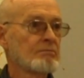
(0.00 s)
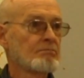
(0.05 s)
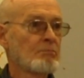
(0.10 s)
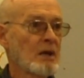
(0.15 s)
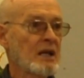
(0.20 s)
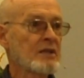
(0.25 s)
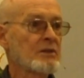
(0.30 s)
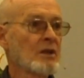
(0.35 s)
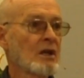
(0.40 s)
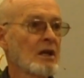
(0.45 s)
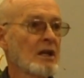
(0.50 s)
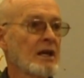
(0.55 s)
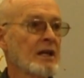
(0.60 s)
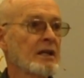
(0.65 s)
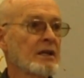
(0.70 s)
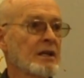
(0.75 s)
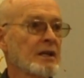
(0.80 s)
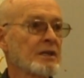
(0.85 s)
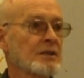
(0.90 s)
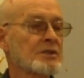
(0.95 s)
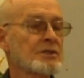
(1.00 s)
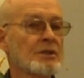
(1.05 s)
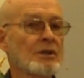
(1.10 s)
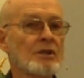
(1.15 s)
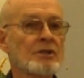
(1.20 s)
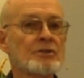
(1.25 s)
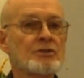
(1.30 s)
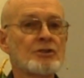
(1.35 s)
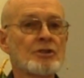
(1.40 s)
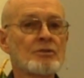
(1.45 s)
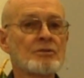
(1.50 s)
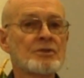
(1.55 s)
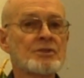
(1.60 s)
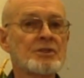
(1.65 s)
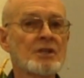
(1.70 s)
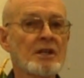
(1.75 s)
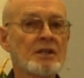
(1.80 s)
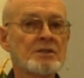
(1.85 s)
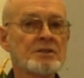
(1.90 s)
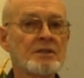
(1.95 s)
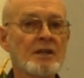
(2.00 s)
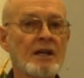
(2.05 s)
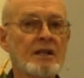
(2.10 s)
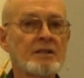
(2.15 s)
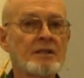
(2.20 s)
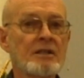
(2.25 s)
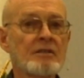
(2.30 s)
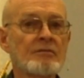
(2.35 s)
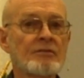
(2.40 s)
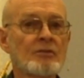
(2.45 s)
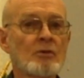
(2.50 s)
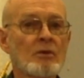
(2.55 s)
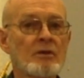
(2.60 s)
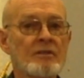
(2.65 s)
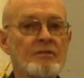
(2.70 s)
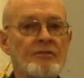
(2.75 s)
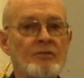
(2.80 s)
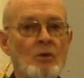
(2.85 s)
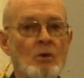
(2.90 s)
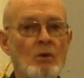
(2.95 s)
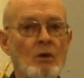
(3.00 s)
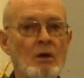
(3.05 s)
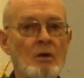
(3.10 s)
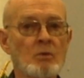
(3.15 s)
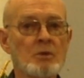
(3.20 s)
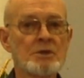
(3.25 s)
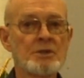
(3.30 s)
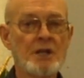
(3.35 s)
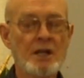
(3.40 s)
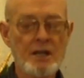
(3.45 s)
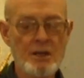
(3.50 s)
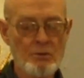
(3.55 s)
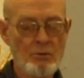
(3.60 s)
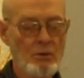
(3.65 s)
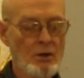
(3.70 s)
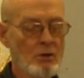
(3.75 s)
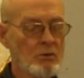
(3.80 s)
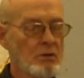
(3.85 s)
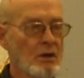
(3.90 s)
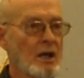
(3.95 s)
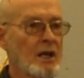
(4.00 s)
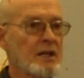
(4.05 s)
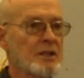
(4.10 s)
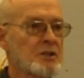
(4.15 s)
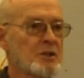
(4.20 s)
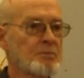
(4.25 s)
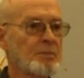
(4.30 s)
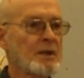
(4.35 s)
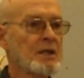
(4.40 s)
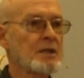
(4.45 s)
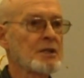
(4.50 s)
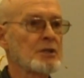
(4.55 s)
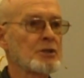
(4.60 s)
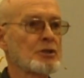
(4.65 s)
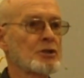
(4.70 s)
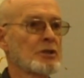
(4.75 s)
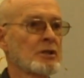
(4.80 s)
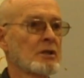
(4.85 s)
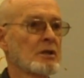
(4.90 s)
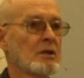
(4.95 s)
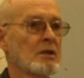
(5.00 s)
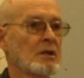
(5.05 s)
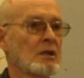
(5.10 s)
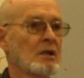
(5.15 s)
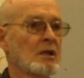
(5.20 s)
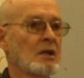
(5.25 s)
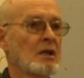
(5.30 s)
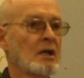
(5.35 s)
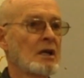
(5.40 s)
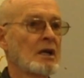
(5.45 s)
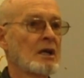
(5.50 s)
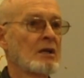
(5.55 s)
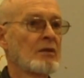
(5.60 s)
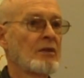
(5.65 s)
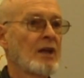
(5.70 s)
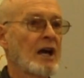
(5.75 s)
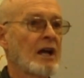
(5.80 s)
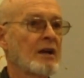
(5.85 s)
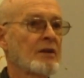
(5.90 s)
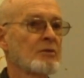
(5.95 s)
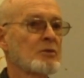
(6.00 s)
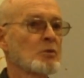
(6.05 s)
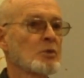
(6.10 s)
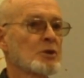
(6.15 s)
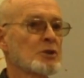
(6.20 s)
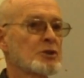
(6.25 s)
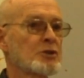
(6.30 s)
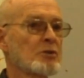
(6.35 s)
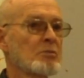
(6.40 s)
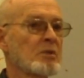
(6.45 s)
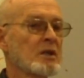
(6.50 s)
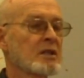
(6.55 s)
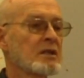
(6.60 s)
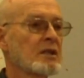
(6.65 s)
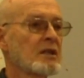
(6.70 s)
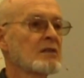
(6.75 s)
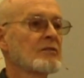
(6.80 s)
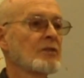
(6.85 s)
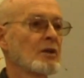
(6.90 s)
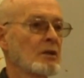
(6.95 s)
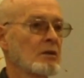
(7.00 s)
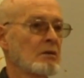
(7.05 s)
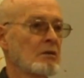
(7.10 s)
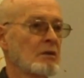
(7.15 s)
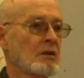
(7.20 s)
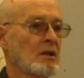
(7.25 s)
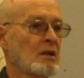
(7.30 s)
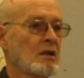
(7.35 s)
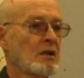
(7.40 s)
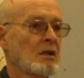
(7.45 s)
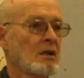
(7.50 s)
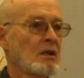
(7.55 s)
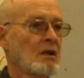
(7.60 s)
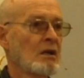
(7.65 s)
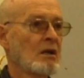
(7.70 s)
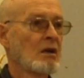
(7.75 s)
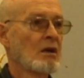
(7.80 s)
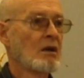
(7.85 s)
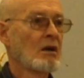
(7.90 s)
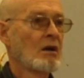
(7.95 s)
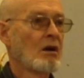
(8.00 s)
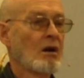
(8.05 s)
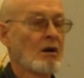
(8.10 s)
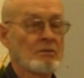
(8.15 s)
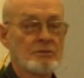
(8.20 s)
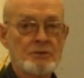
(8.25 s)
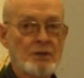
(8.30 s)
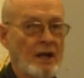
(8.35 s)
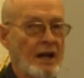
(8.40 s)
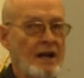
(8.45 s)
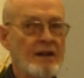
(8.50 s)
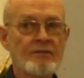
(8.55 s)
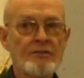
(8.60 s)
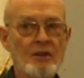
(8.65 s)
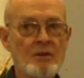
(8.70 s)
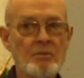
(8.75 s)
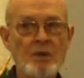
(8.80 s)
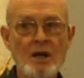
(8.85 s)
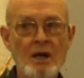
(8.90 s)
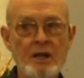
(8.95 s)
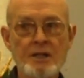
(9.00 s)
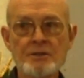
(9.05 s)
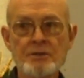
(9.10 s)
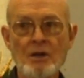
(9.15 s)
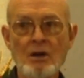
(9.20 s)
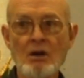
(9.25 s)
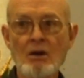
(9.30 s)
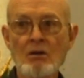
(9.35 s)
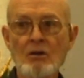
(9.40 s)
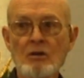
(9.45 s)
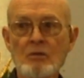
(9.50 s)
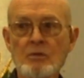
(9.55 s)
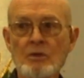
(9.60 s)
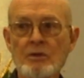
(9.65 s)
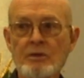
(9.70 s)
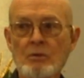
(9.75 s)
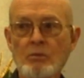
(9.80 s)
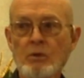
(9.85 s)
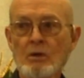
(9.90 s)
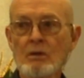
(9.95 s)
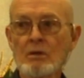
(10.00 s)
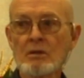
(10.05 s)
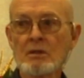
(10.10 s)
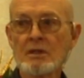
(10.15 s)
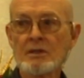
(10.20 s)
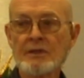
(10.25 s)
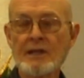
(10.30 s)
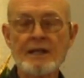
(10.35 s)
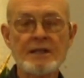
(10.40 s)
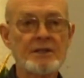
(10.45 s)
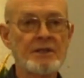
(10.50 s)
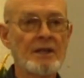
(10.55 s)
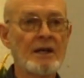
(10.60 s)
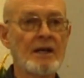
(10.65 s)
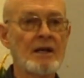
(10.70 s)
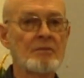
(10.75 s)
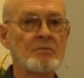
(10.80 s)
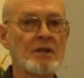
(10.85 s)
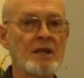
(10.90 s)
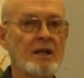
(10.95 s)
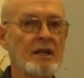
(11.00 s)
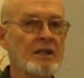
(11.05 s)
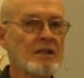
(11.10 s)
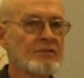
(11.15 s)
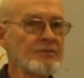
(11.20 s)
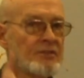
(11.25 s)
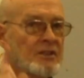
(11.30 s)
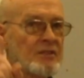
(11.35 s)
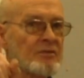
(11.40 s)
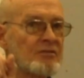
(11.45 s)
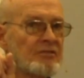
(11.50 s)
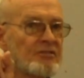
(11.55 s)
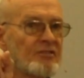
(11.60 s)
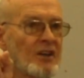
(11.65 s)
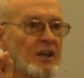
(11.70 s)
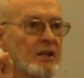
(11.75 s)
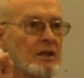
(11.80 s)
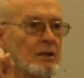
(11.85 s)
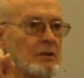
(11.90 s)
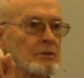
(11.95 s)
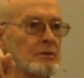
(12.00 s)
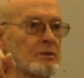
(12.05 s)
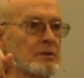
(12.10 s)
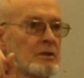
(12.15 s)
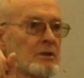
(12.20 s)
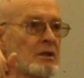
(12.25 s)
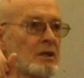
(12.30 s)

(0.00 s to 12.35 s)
made the landings on June 6, 1944, was he wrote a speech that was to be given to everybody, to all over the world at that time, that if it failed,